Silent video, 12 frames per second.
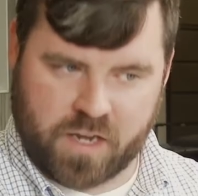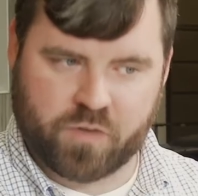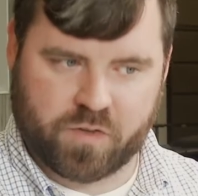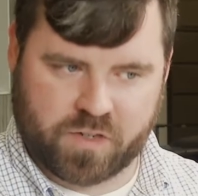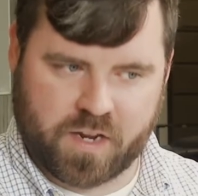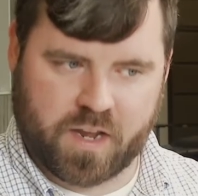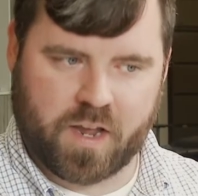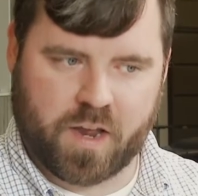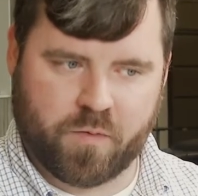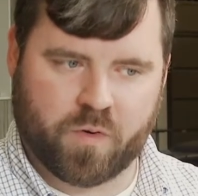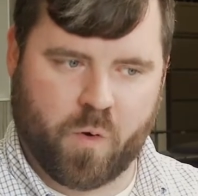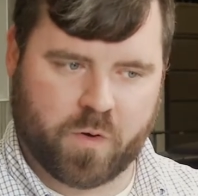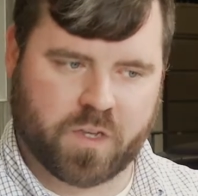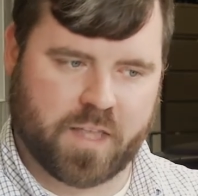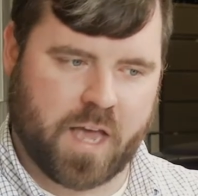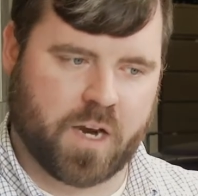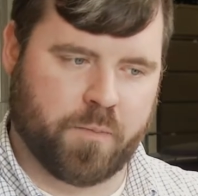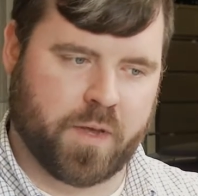interesting, and we'll go into
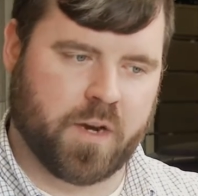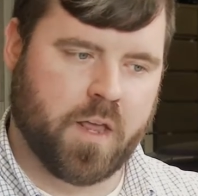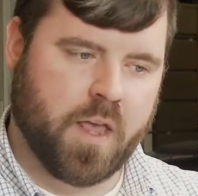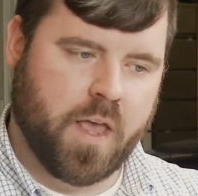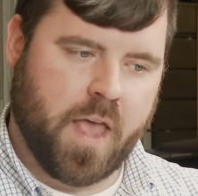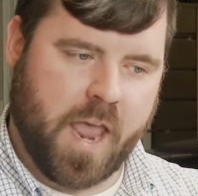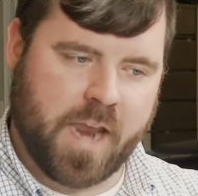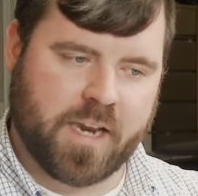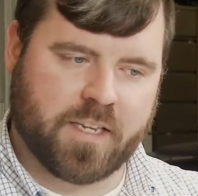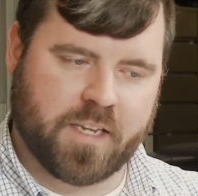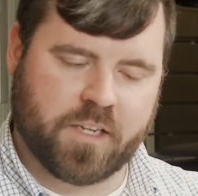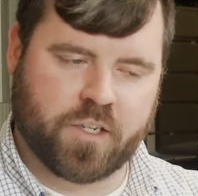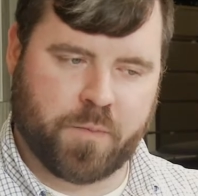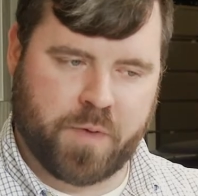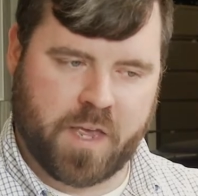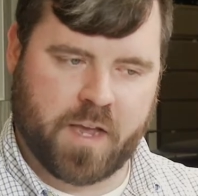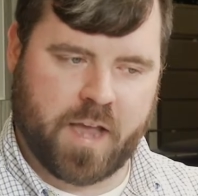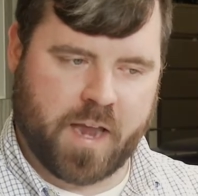that in a bit. 80
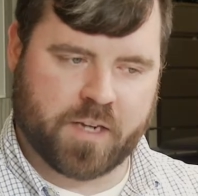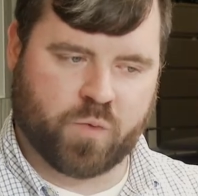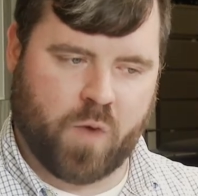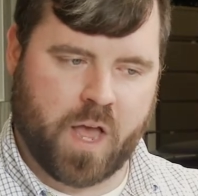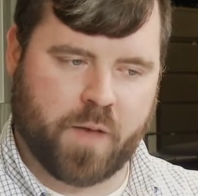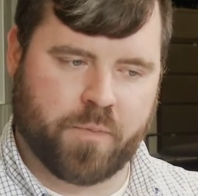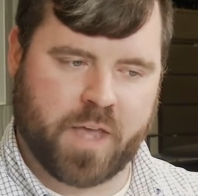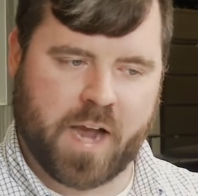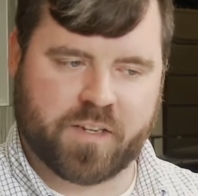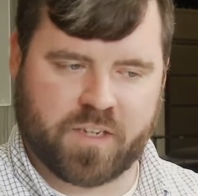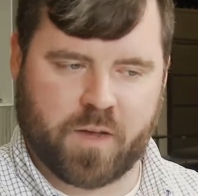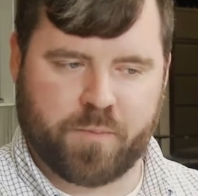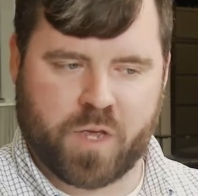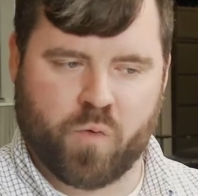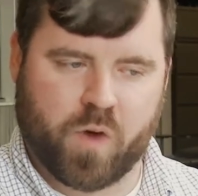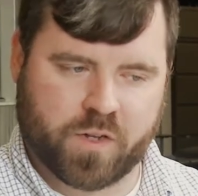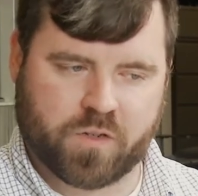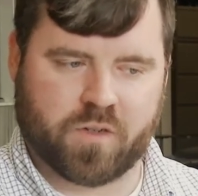TCP, again, is web. The ICMP
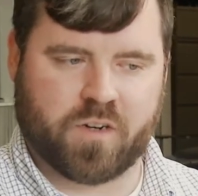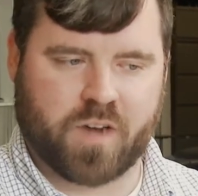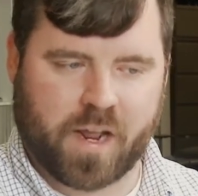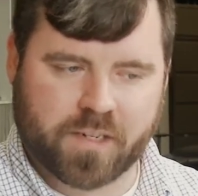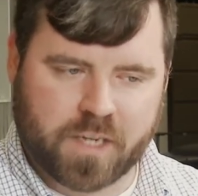ones are not